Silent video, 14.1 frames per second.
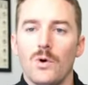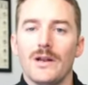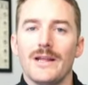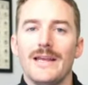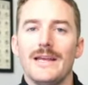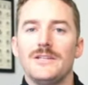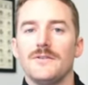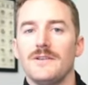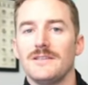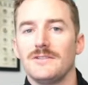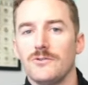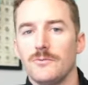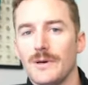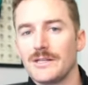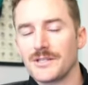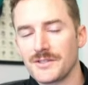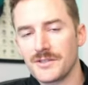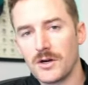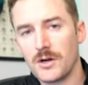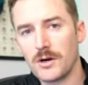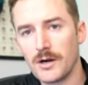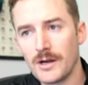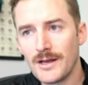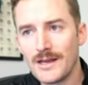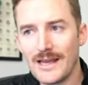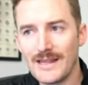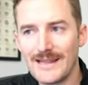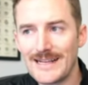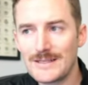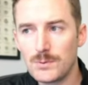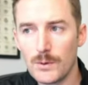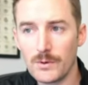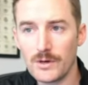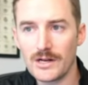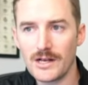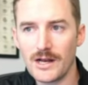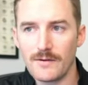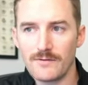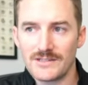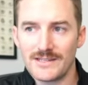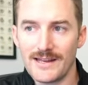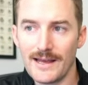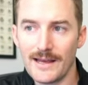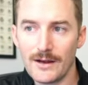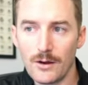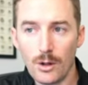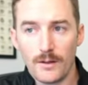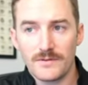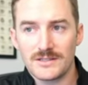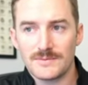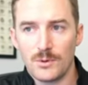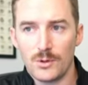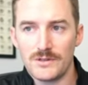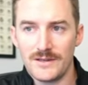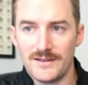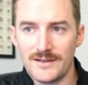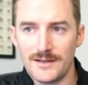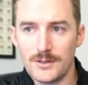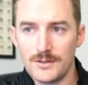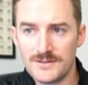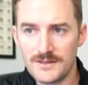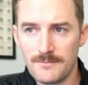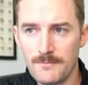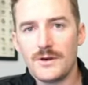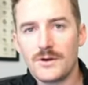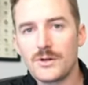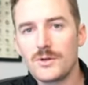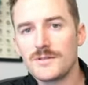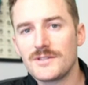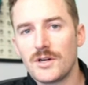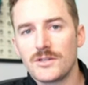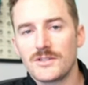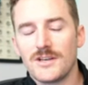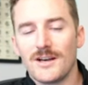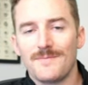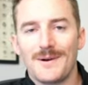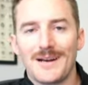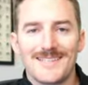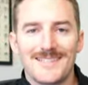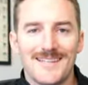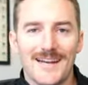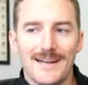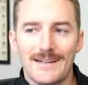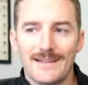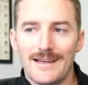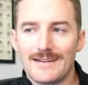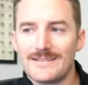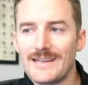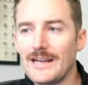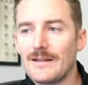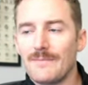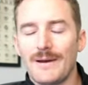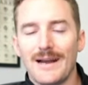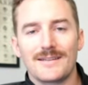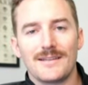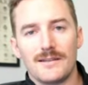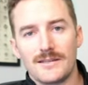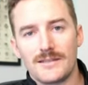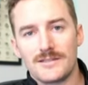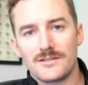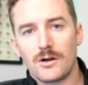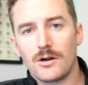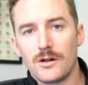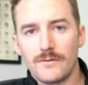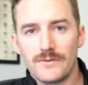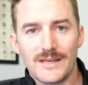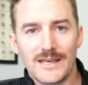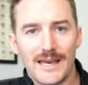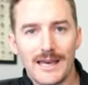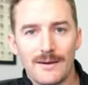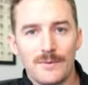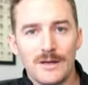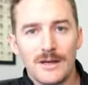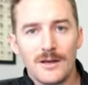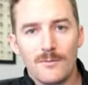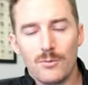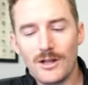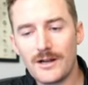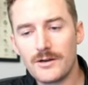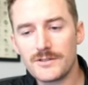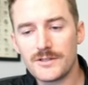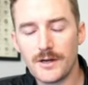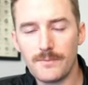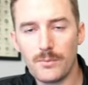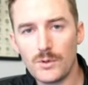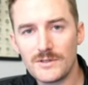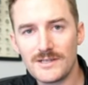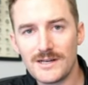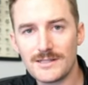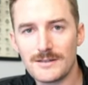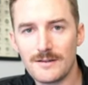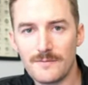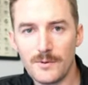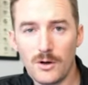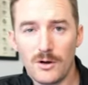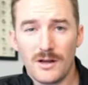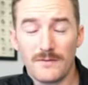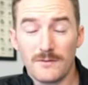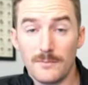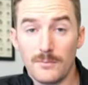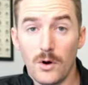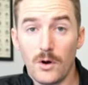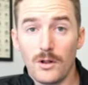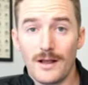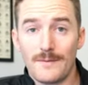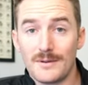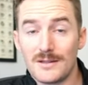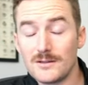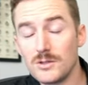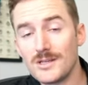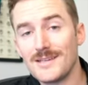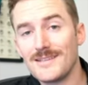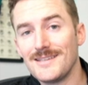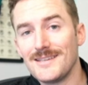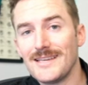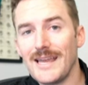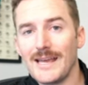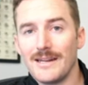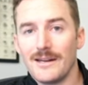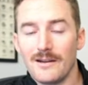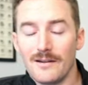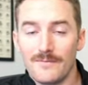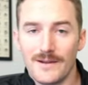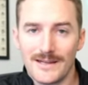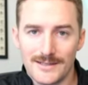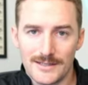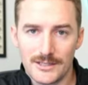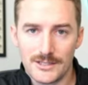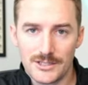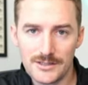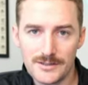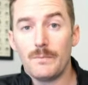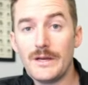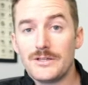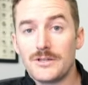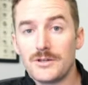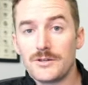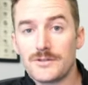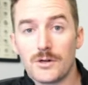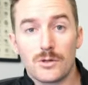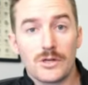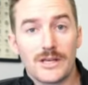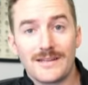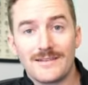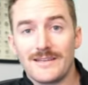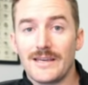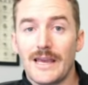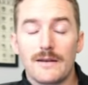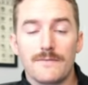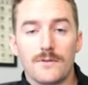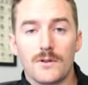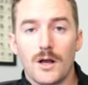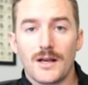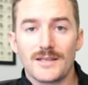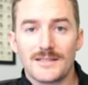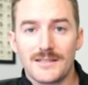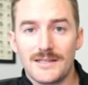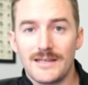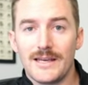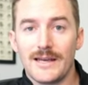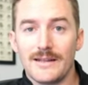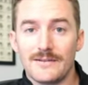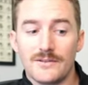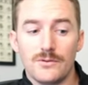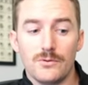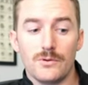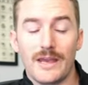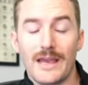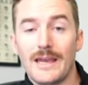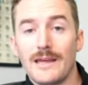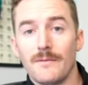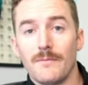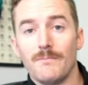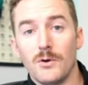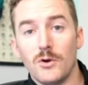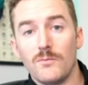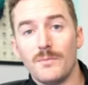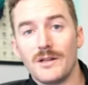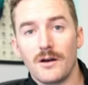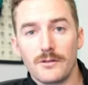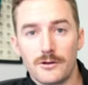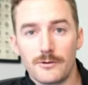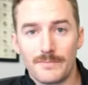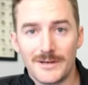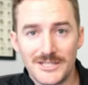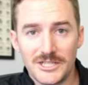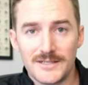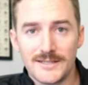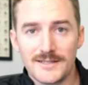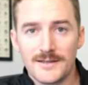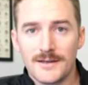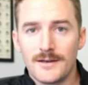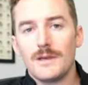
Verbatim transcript: what each of these new metrics are, and that's what we're going to cover today, all of the small details. The article starts off by stating that dating back to the start of the game, Players on both sides of the, ball, of the ball have been looking to gain an advantage. Pitchers are looking to gain velocity and to gain movement on their pitches.